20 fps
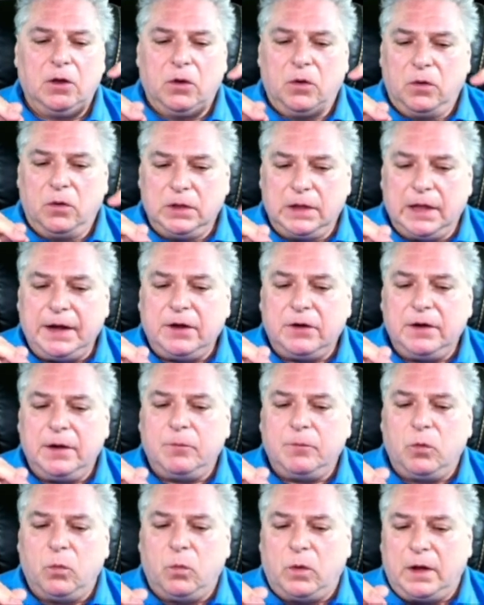Layer
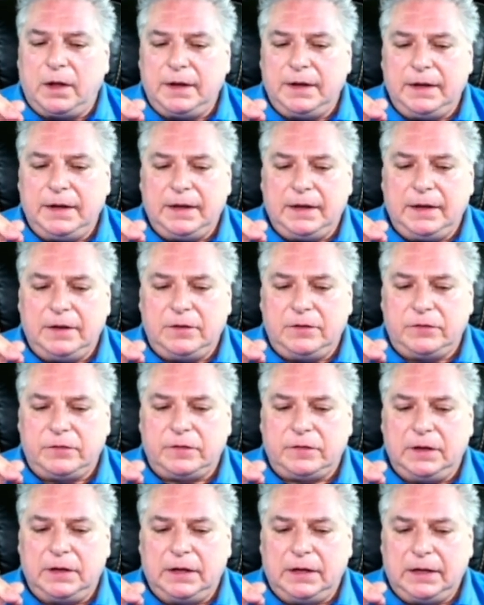number 1
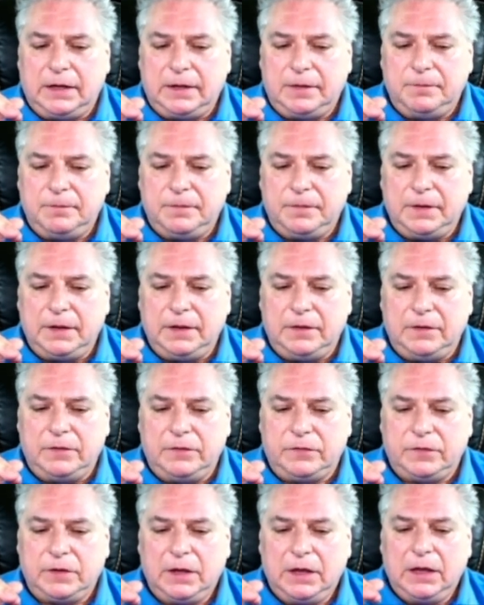is
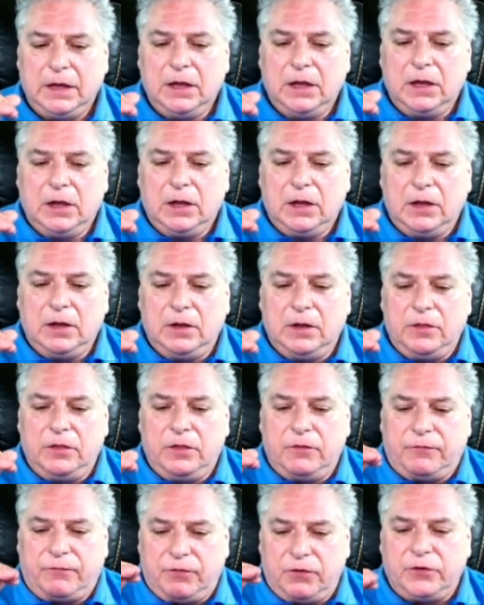
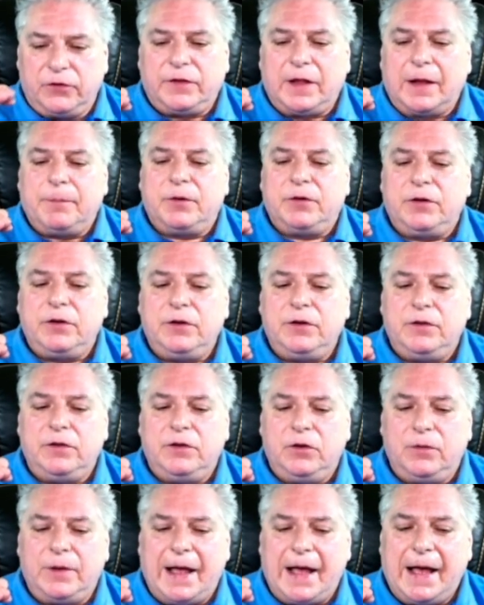the first opportunity
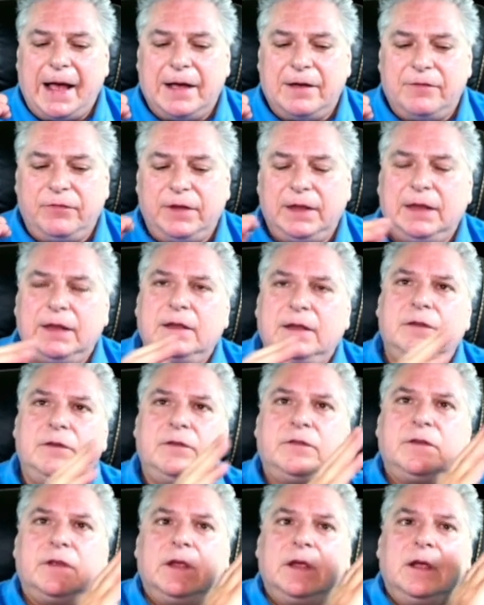you have
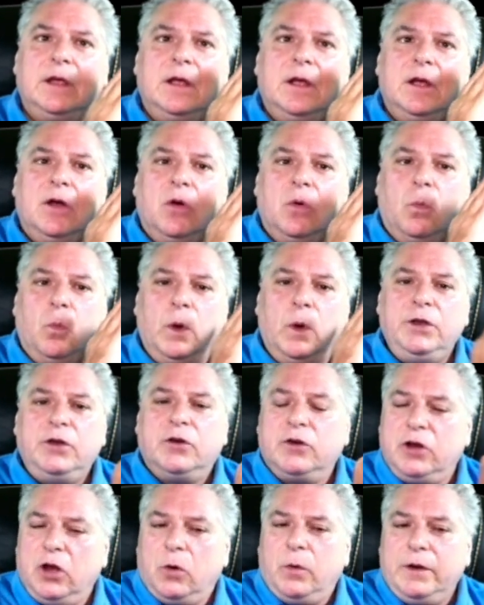is when
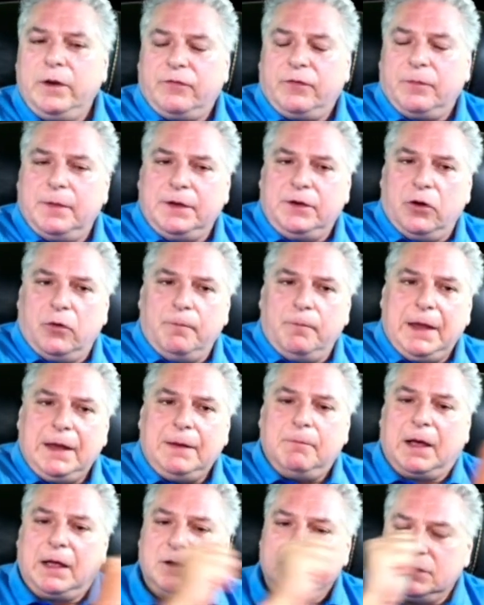you're going from the
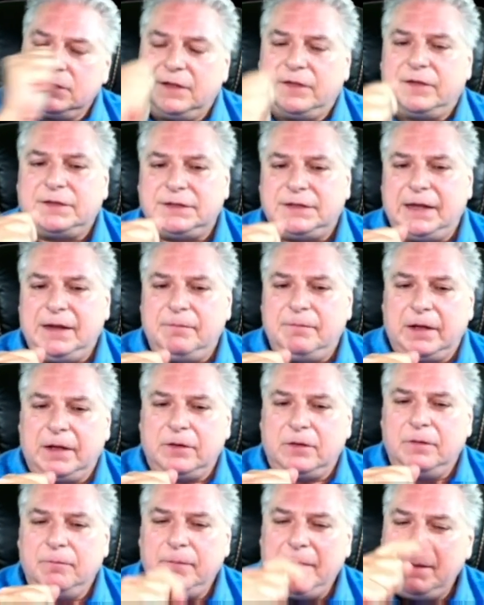domain model to the state
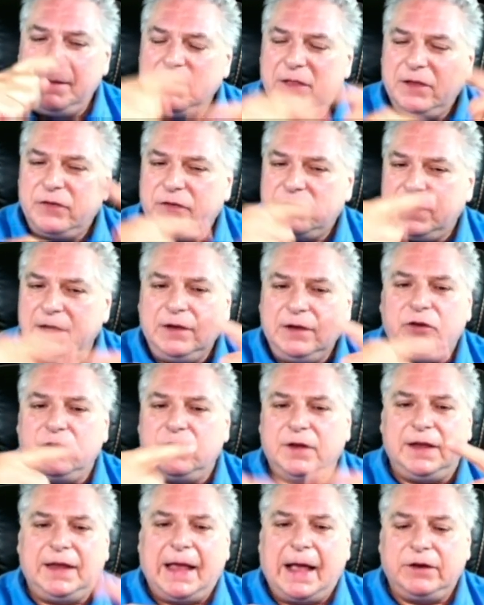model. Maybe there's things
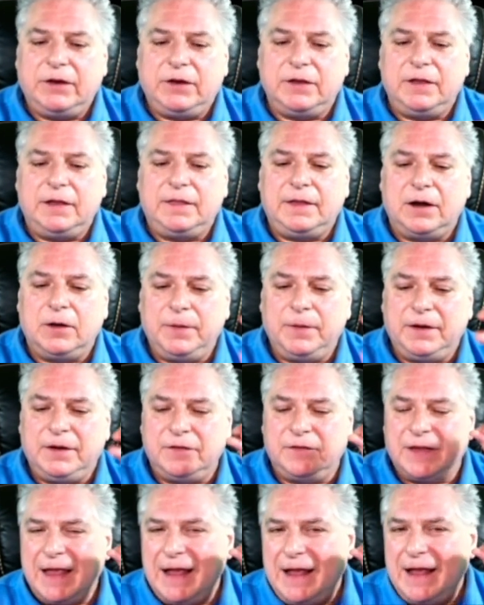you can calculate there
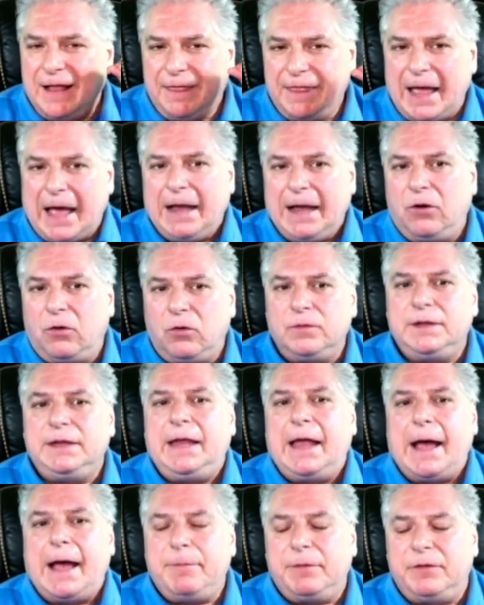because that only
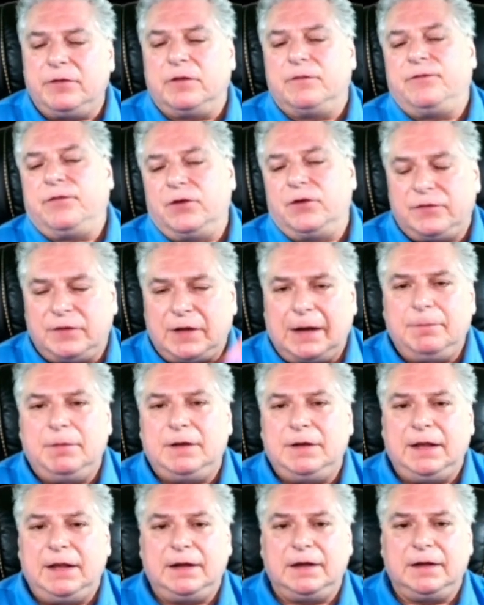happens the first time
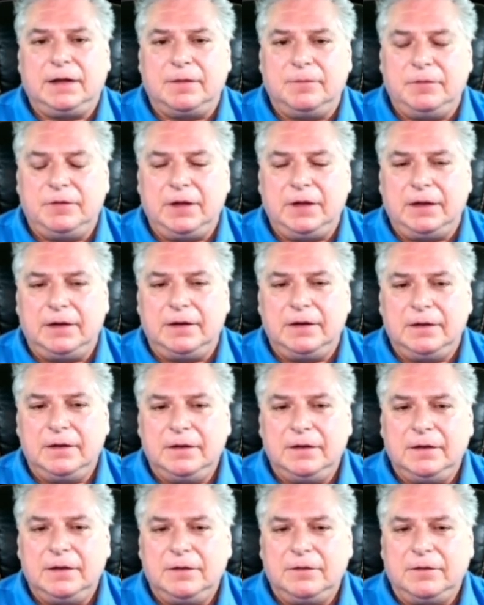the data comes in,
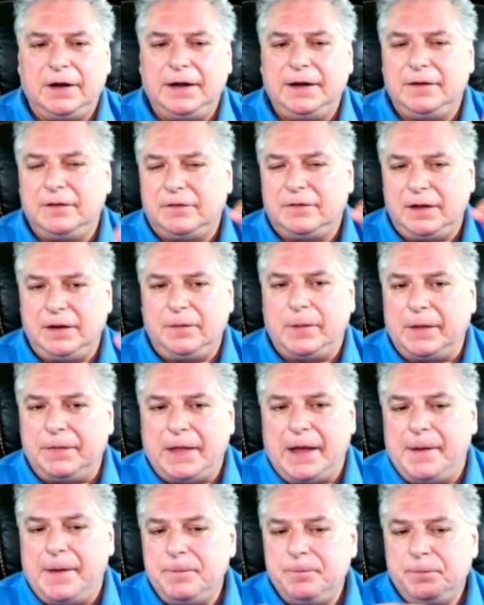right? Think about that.